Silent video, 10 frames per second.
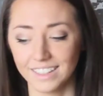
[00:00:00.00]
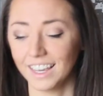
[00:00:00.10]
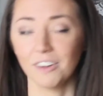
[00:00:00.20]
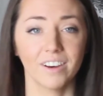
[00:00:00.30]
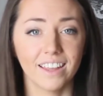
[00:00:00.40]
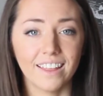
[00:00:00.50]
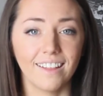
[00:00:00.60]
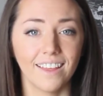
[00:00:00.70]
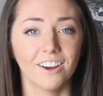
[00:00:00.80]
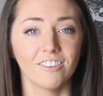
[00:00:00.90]
Get rid of
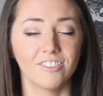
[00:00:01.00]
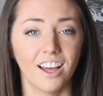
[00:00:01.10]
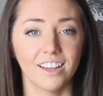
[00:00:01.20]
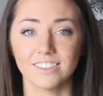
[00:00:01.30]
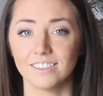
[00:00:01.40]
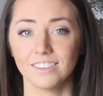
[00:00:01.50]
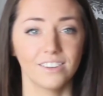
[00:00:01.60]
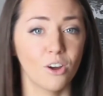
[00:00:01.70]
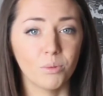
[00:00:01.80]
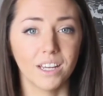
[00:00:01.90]
that layer of dust.
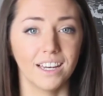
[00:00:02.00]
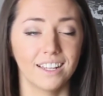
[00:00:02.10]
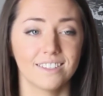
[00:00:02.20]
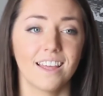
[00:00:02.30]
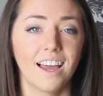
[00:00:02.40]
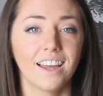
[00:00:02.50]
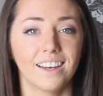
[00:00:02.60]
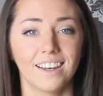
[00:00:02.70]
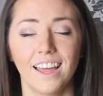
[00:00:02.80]
Nobody needs that.